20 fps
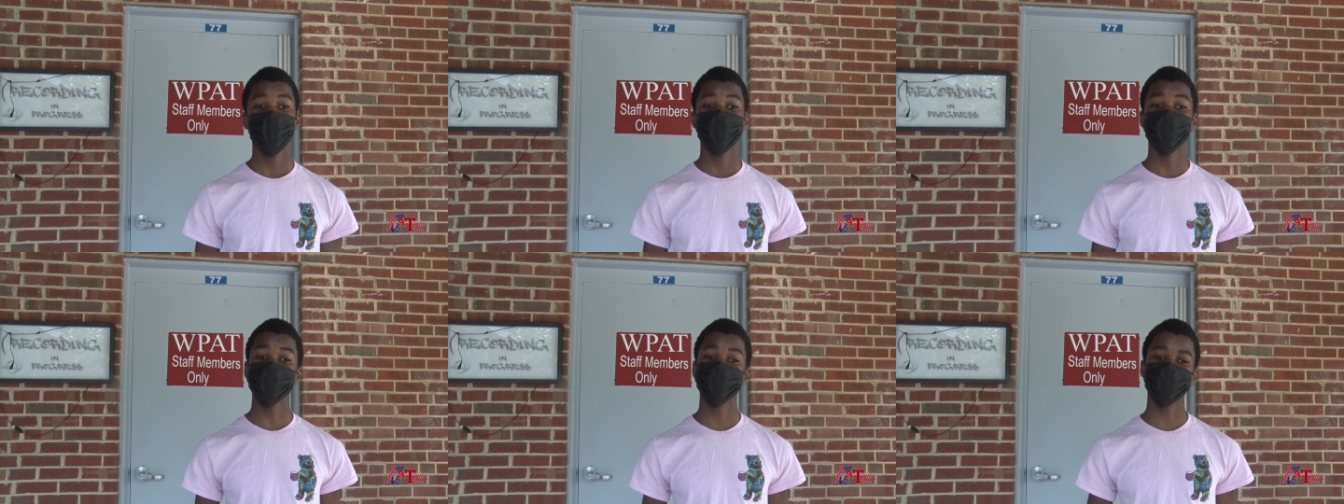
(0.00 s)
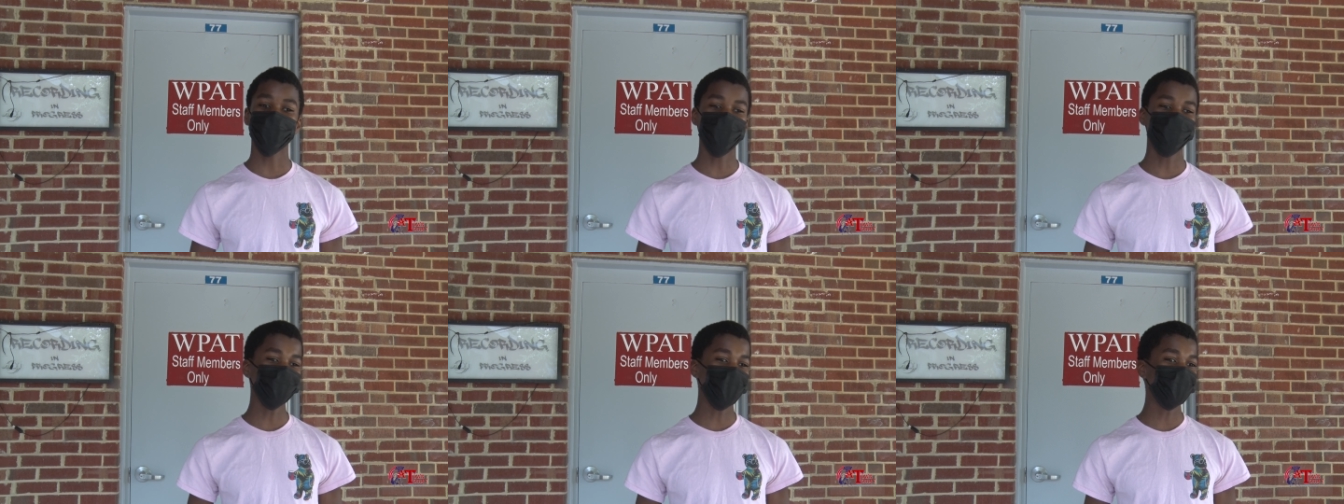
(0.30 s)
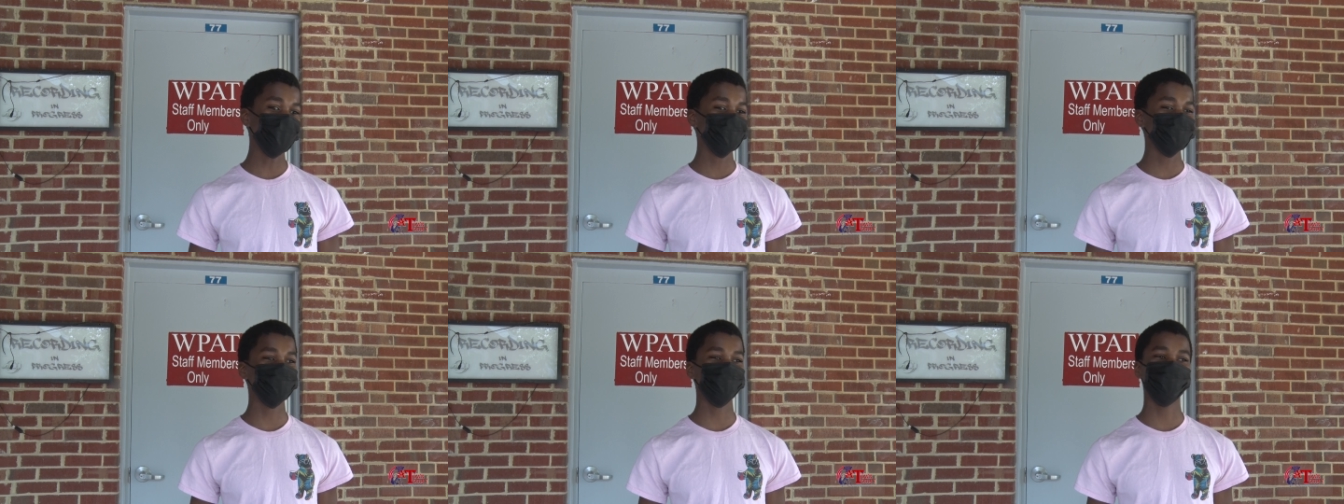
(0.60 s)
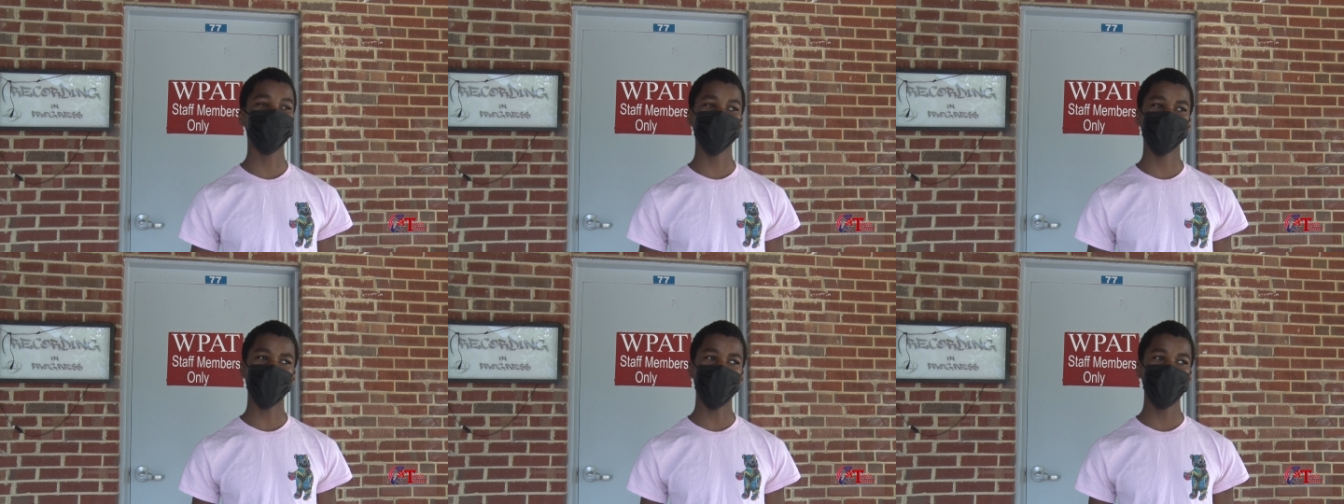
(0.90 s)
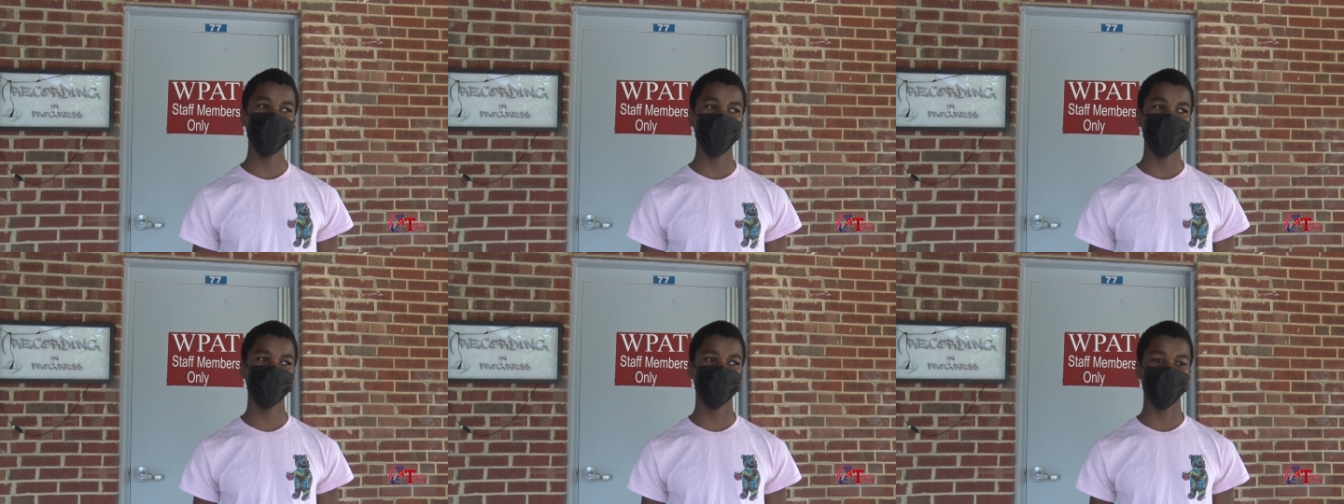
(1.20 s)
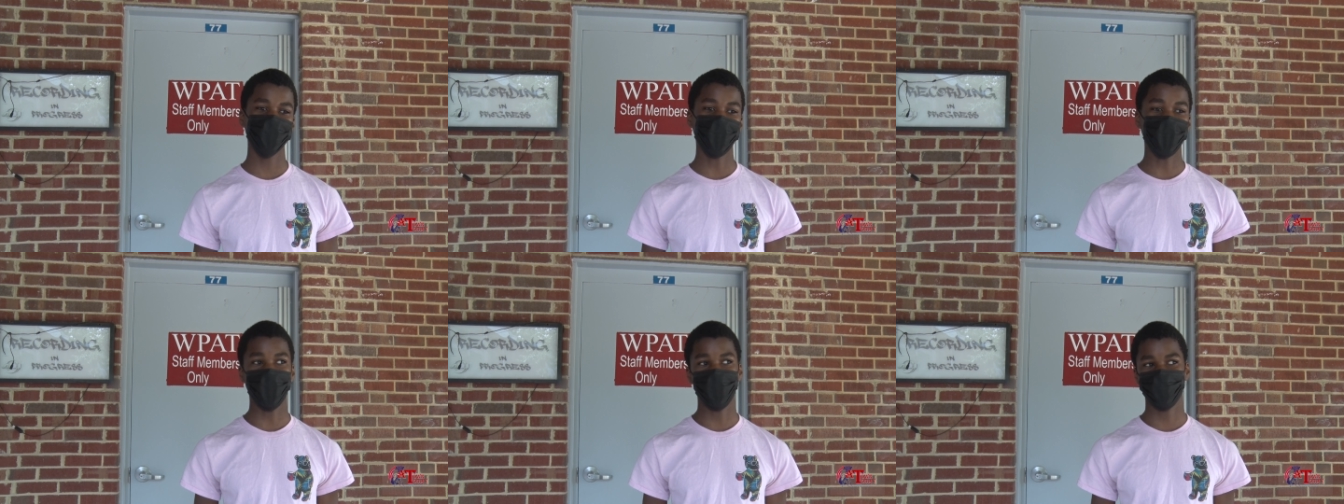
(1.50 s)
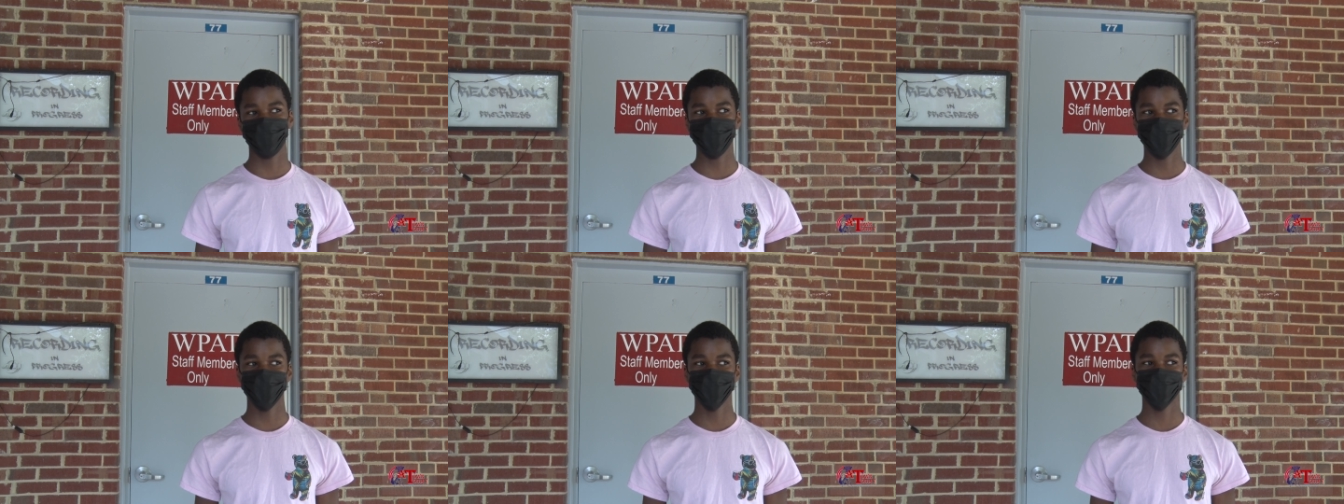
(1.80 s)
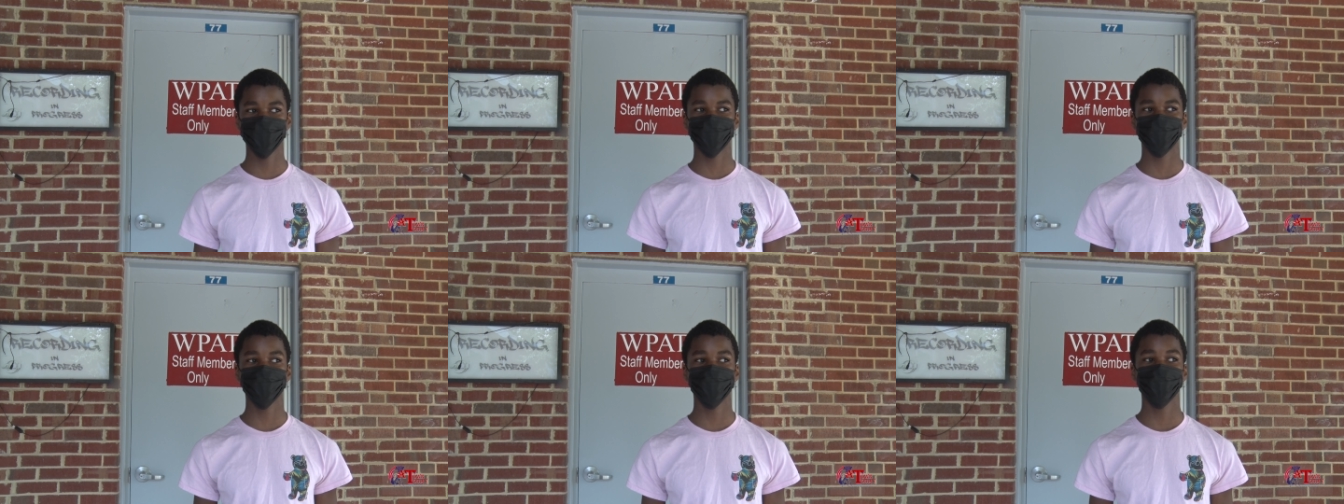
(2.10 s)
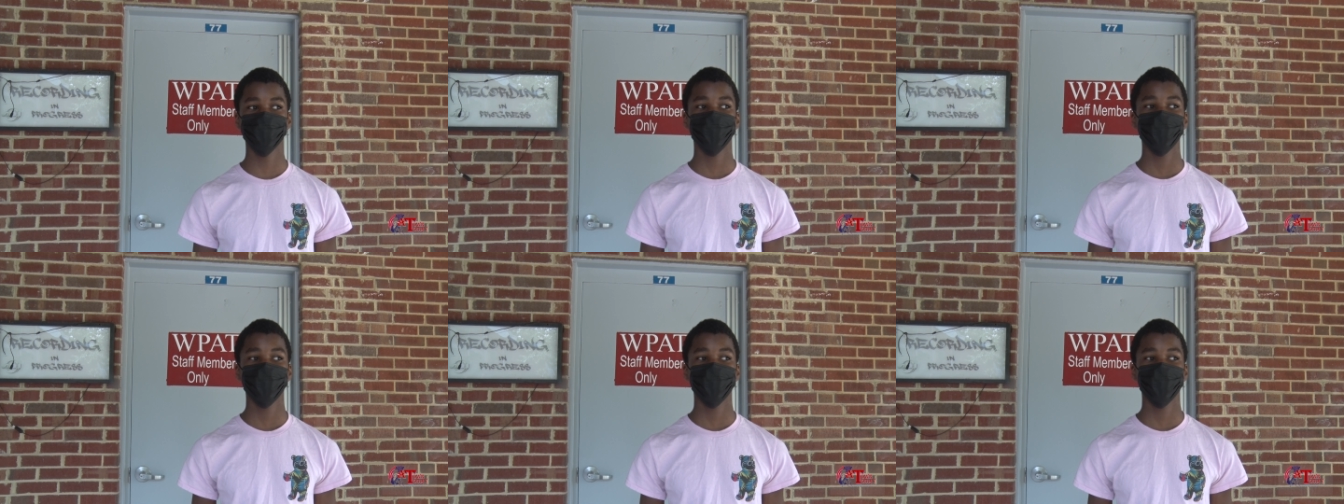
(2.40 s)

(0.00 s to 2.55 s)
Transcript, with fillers: Let's come out and support our Patriot athletes.